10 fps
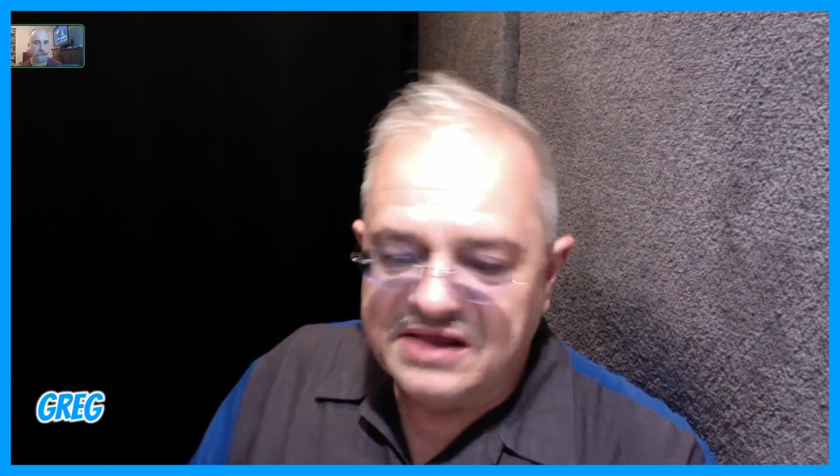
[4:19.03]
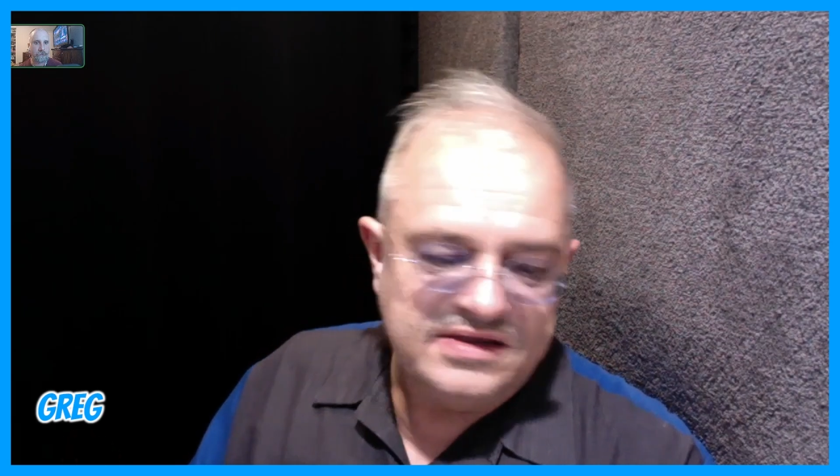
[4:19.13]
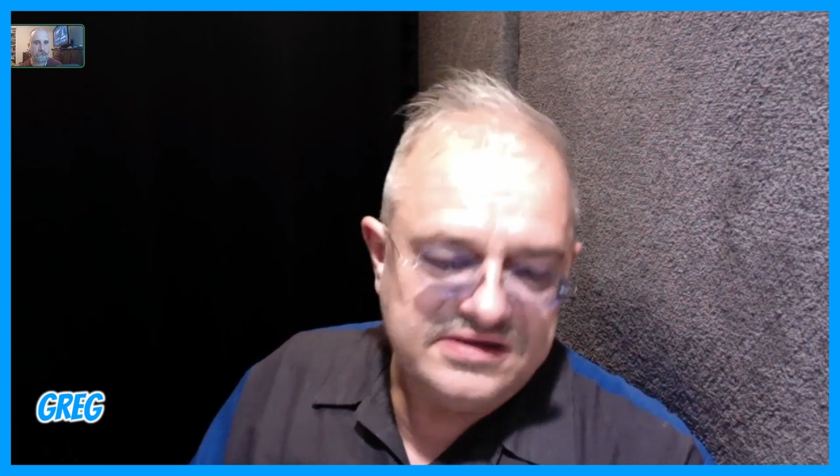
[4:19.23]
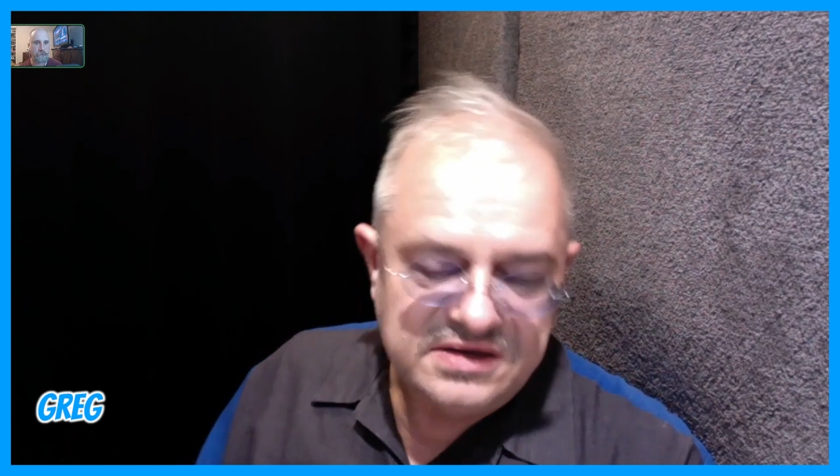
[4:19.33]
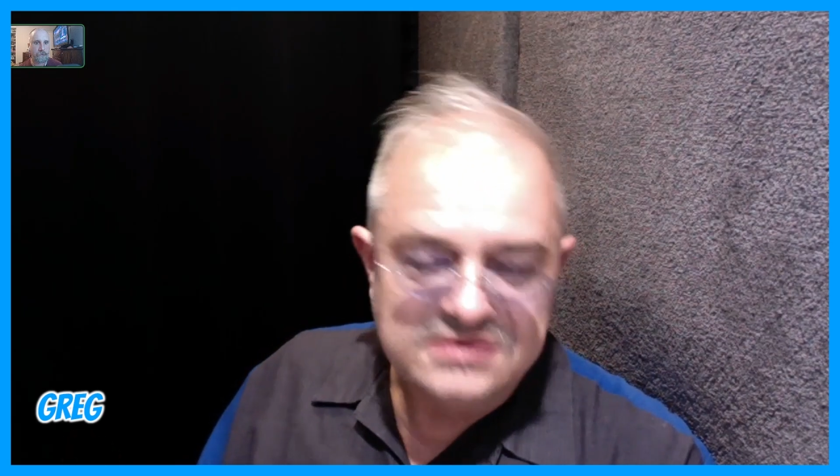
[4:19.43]
It's
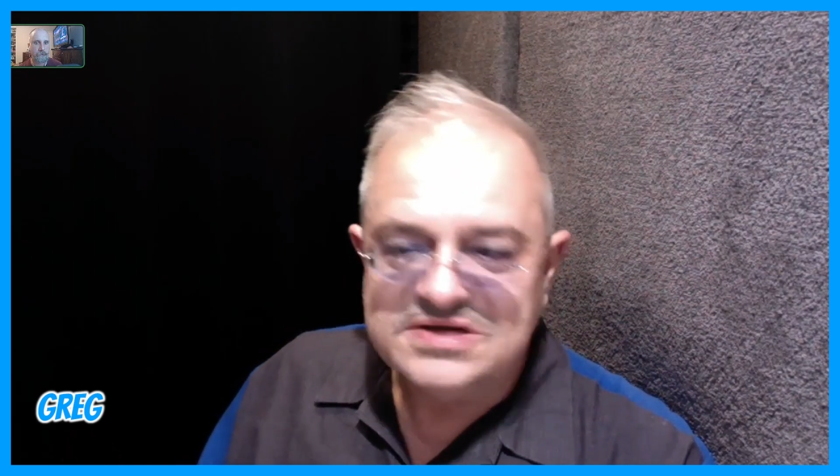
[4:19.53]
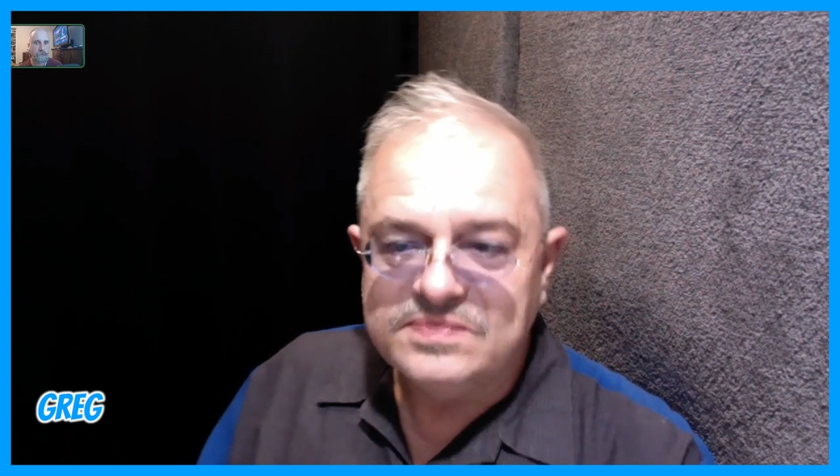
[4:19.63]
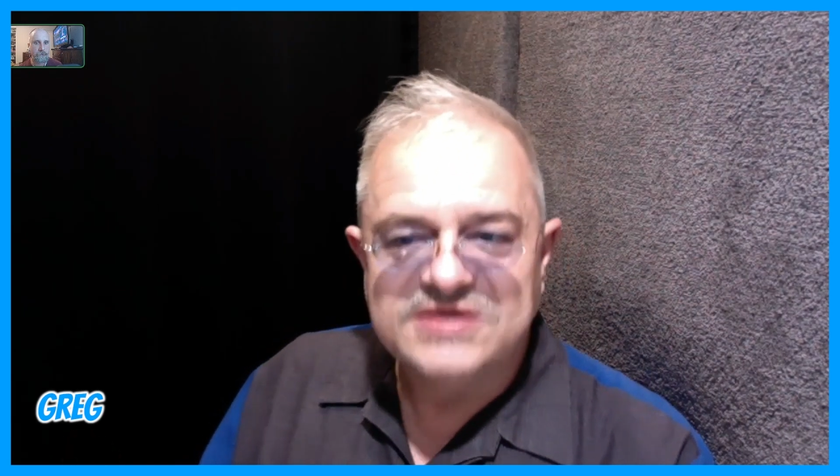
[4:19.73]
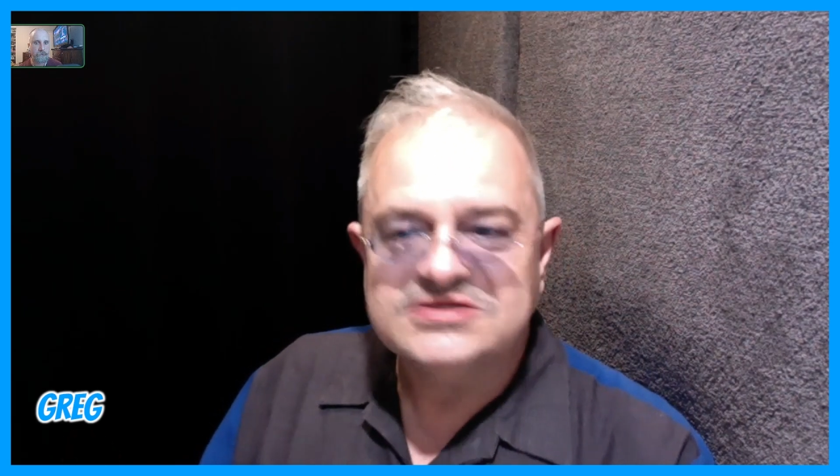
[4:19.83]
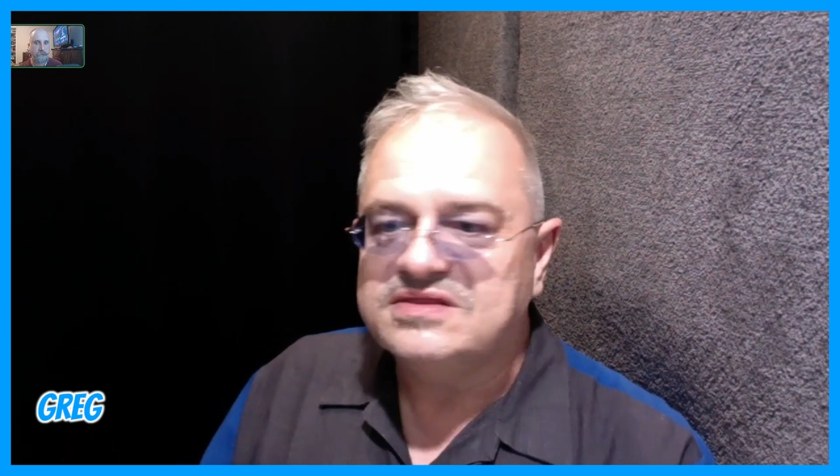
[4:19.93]
like, I think,
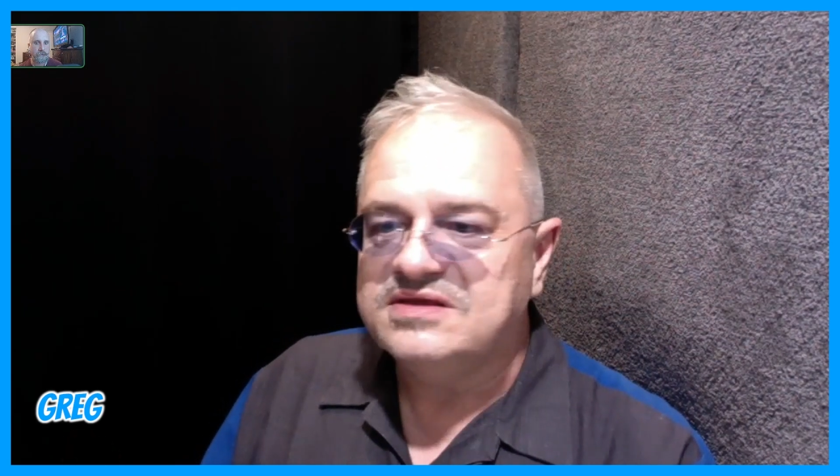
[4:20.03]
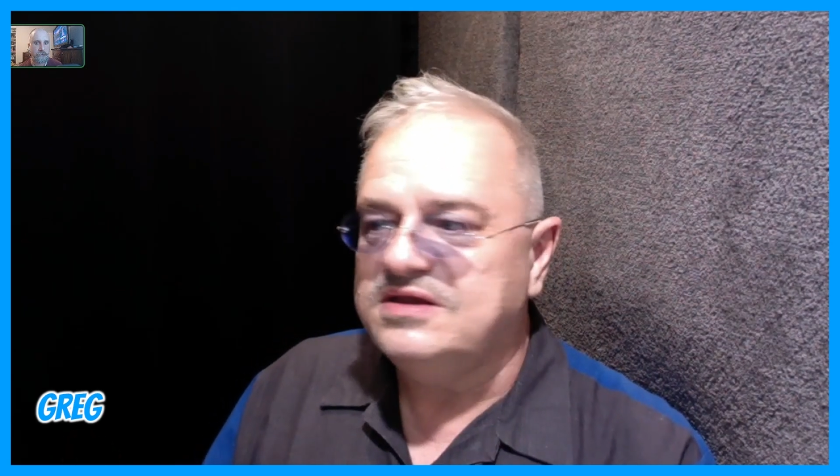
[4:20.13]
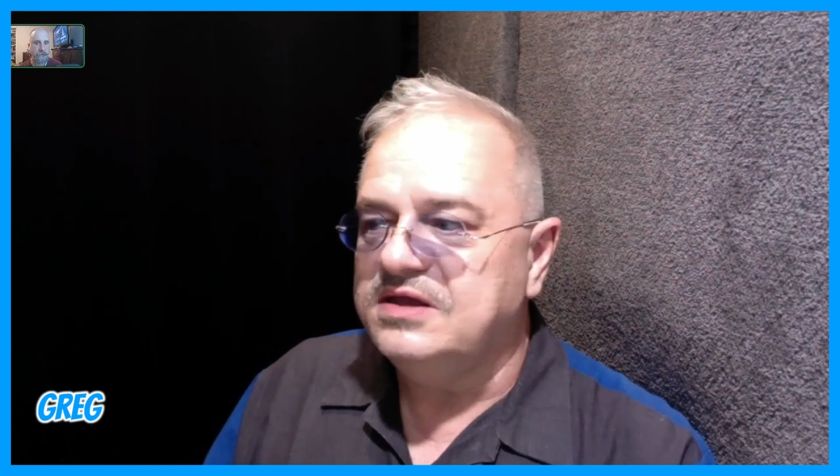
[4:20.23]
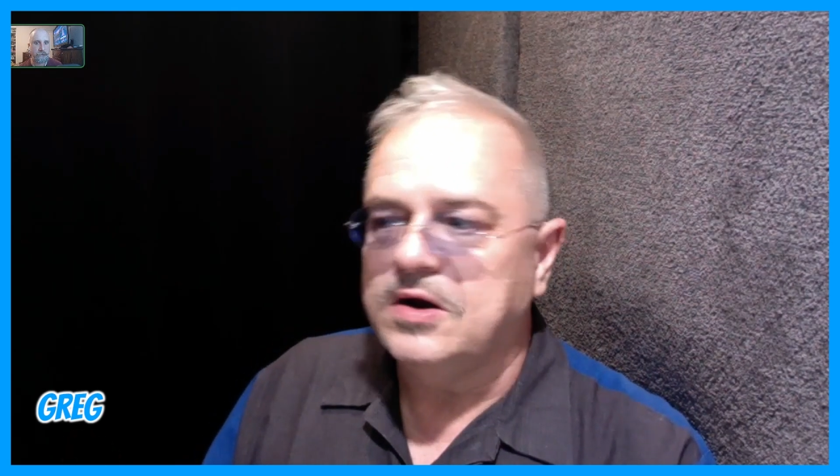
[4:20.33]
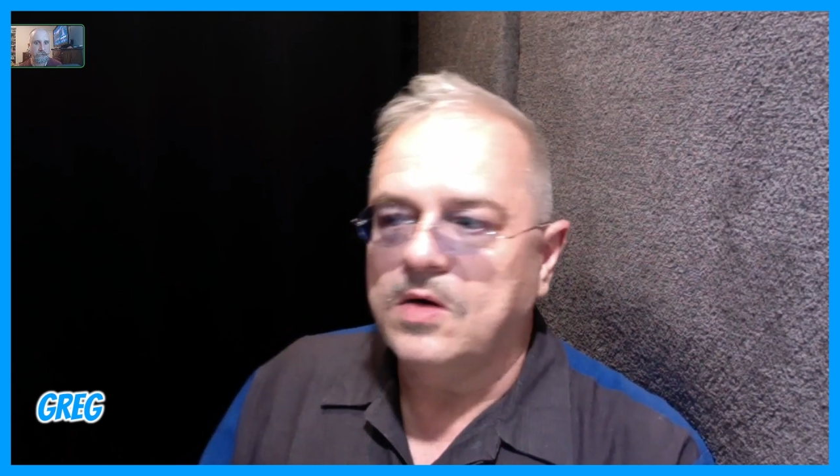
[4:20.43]
some
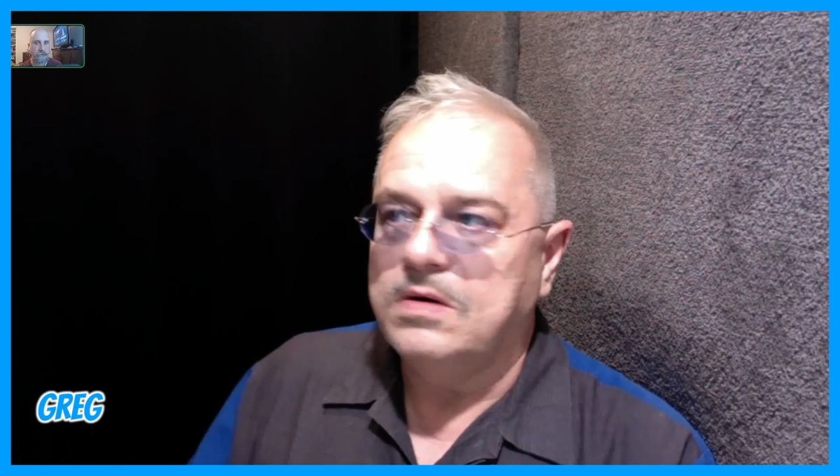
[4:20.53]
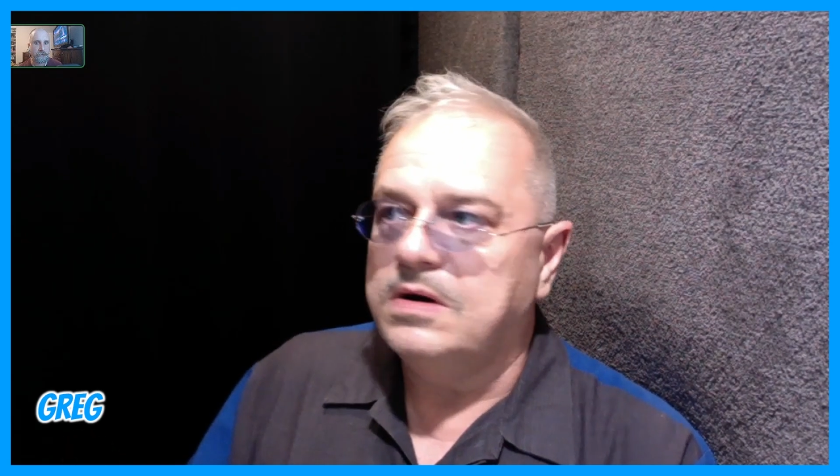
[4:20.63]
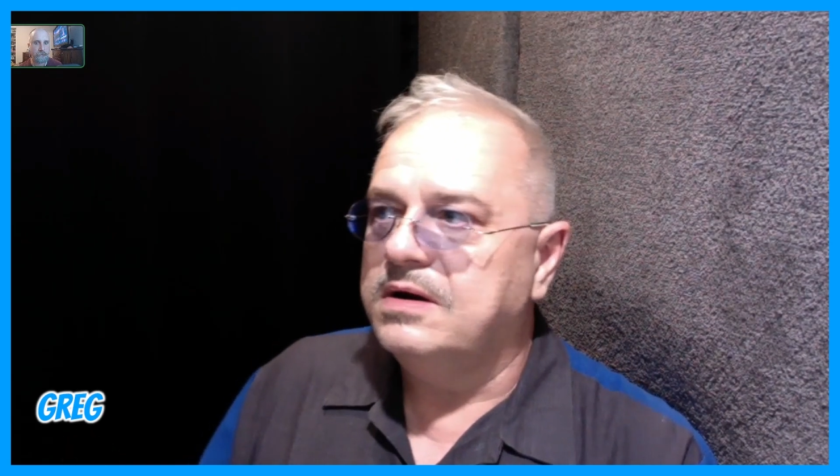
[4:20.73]
days I think,